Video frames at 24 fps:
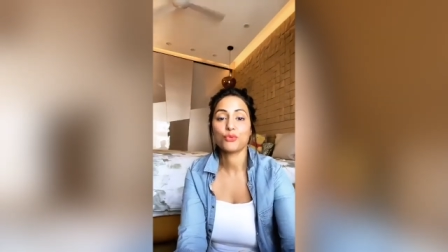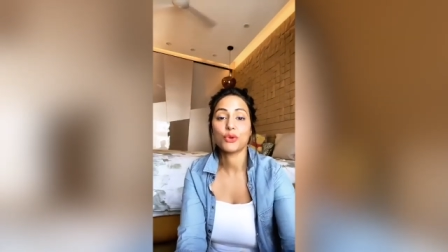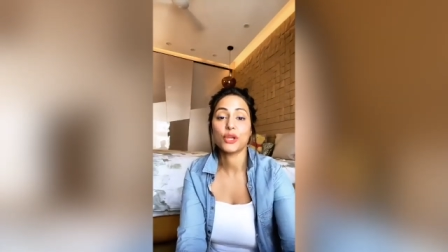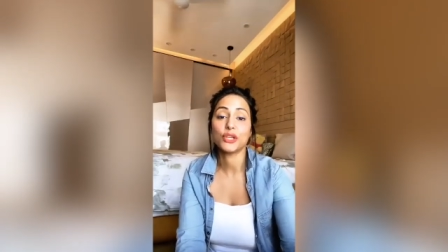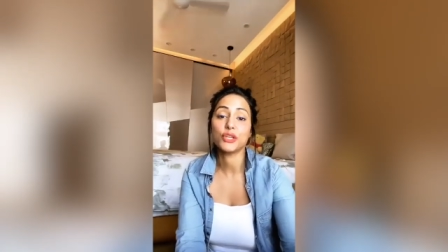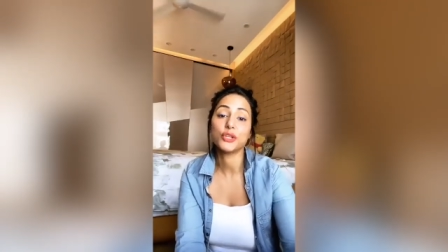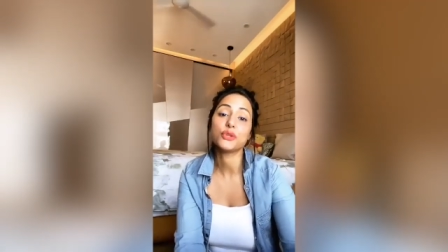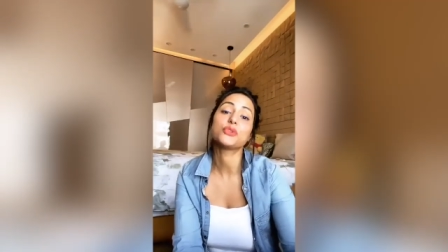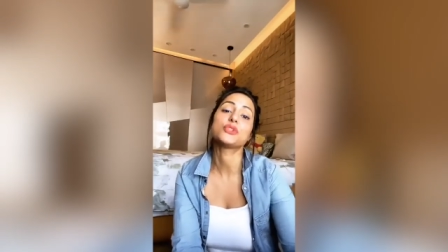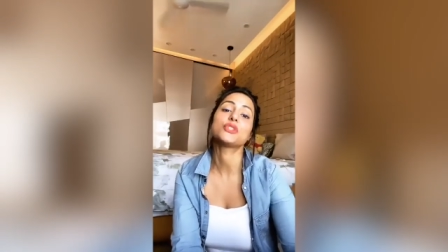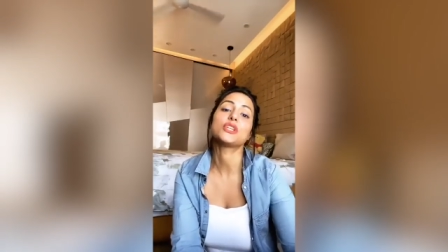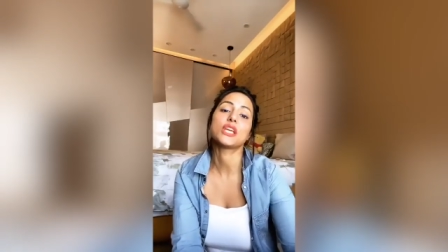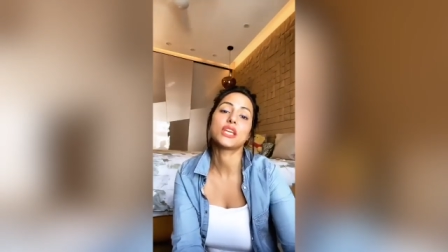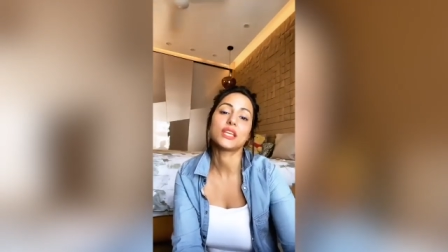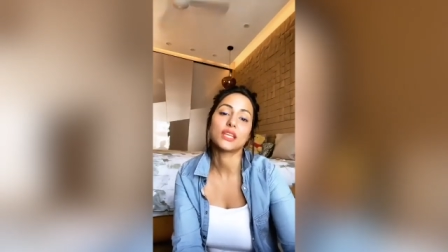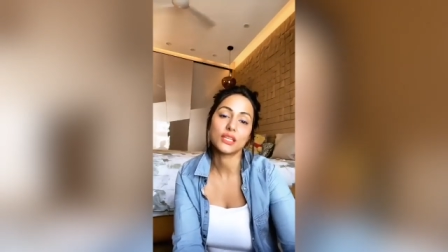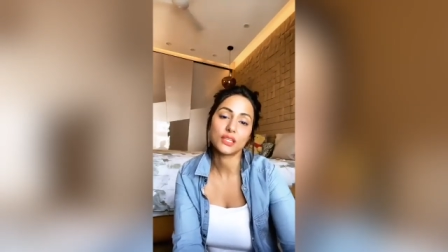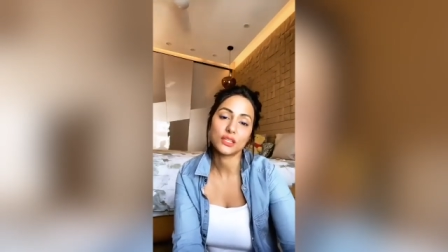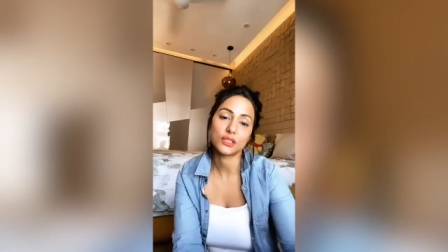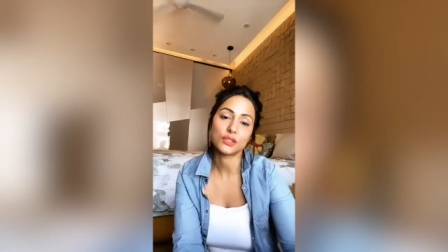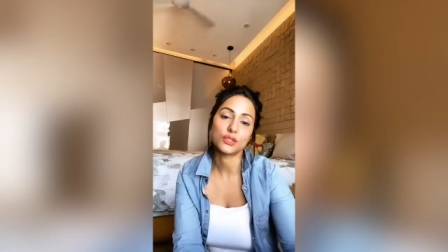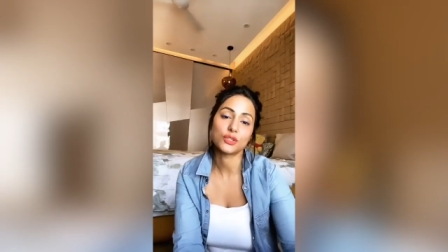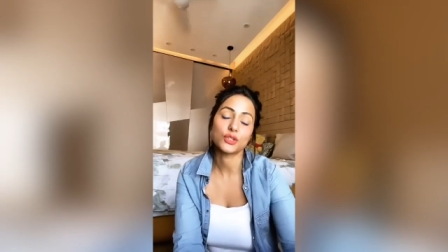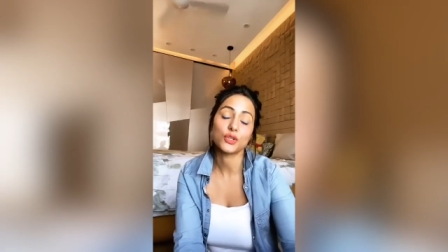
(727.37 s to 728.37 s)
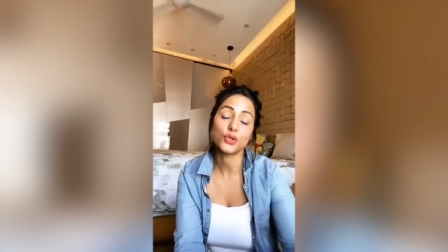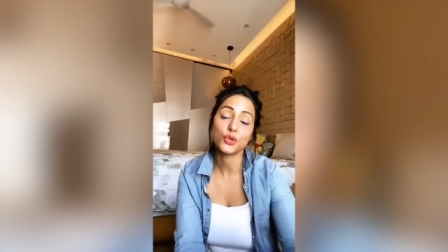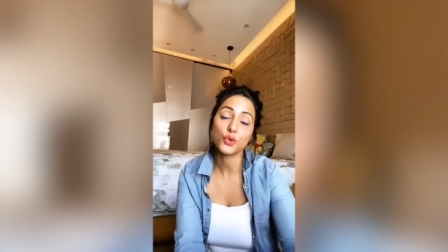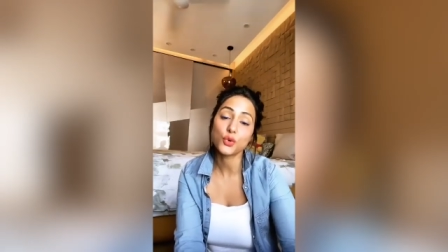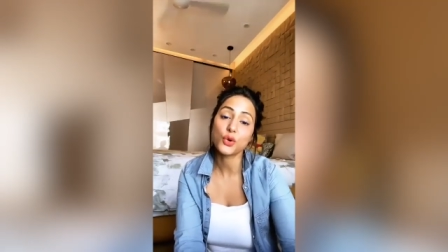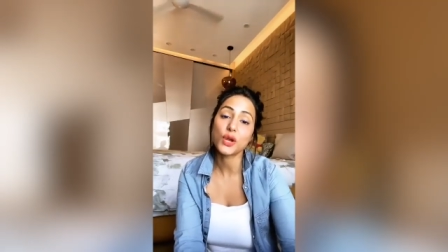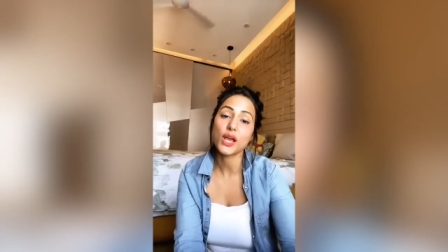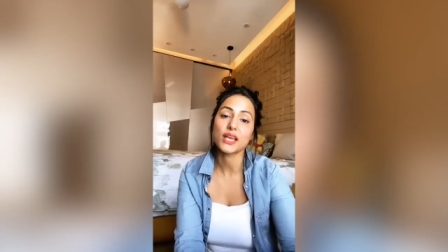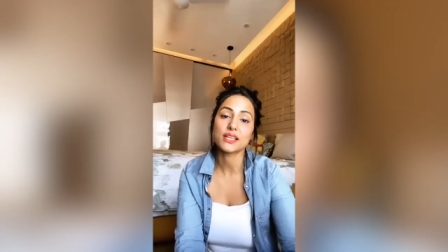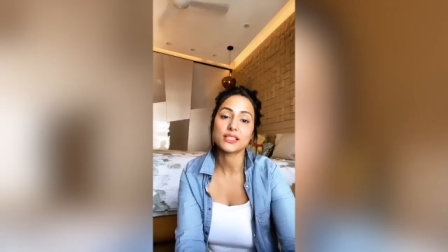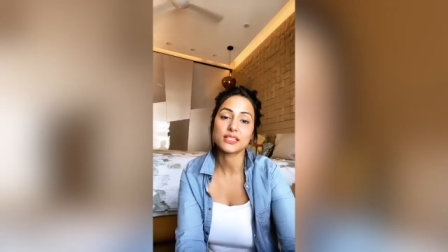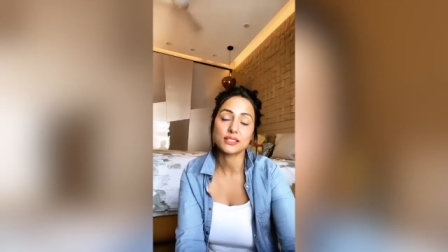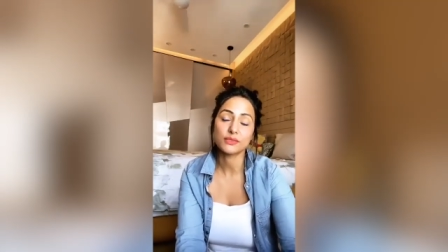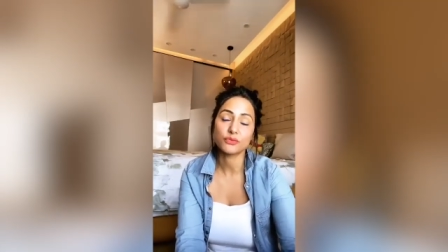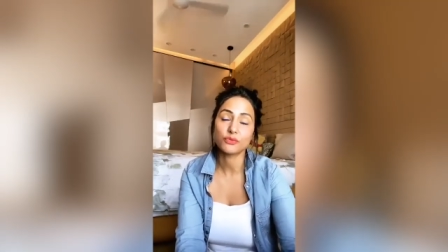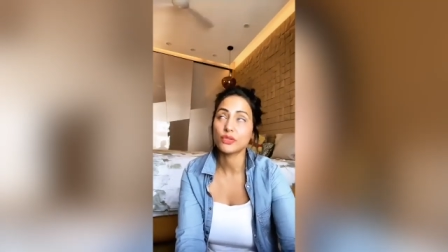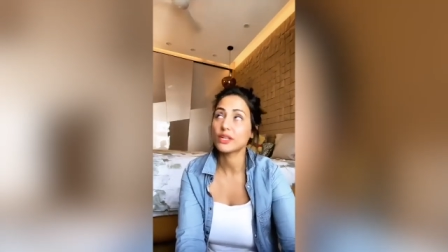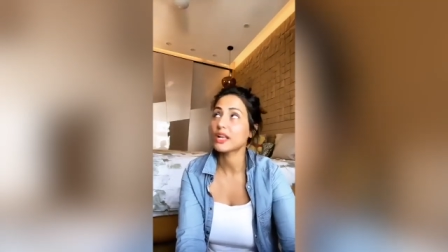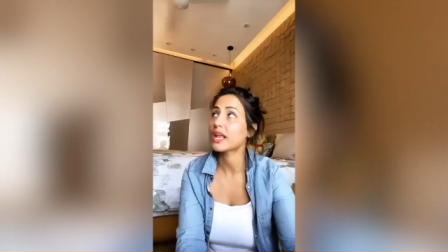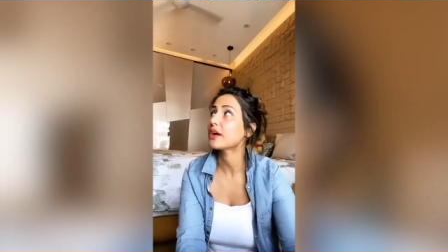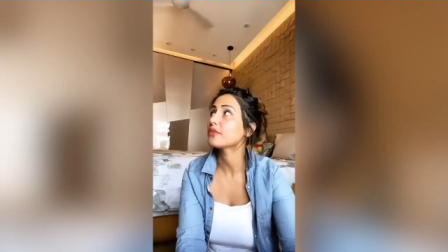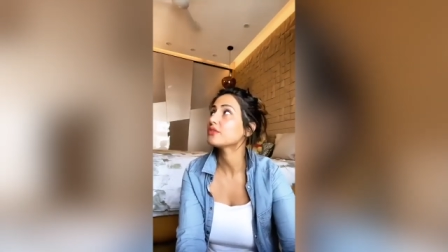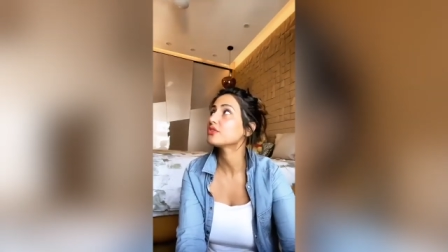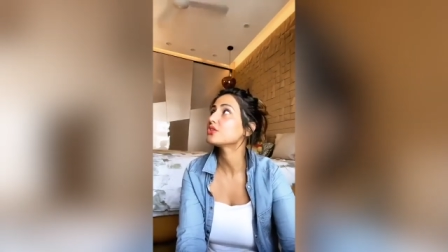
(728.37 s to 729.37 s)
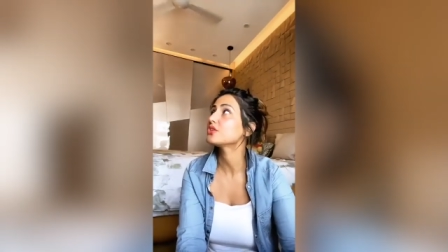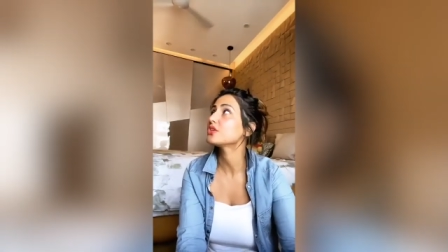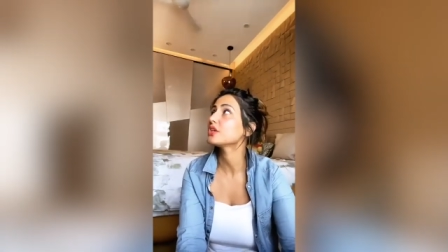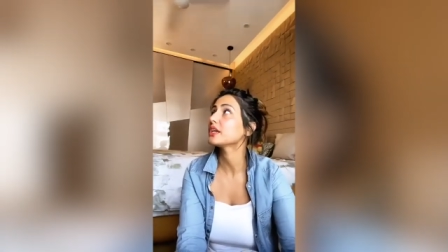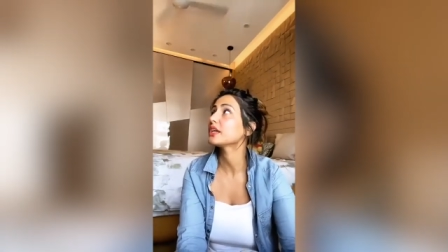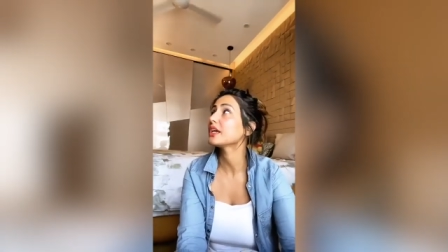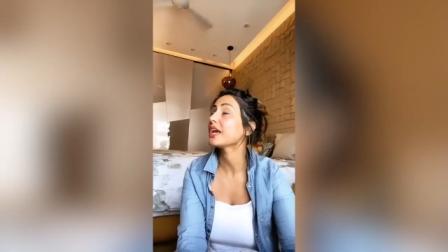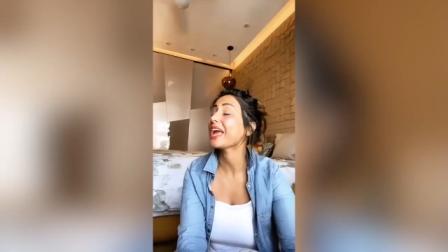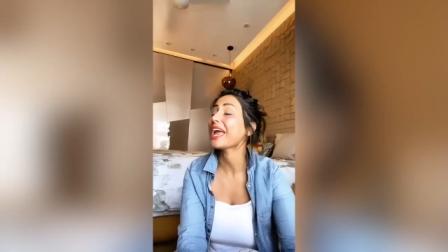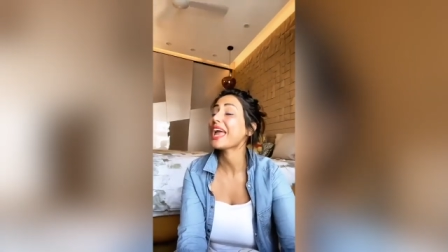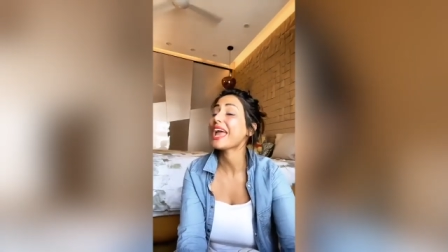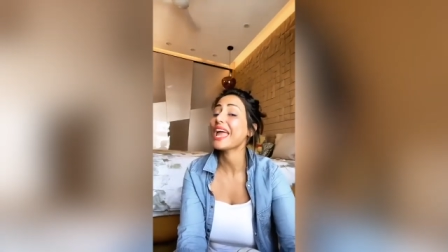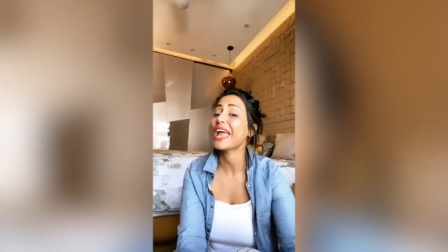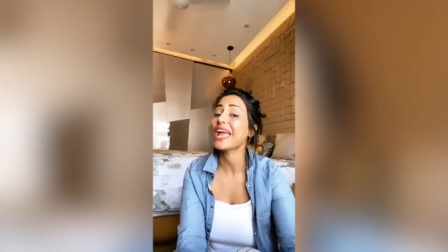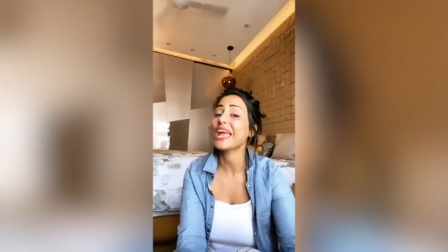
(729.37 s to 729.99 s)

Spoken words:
Where do you take it? You guys will have to take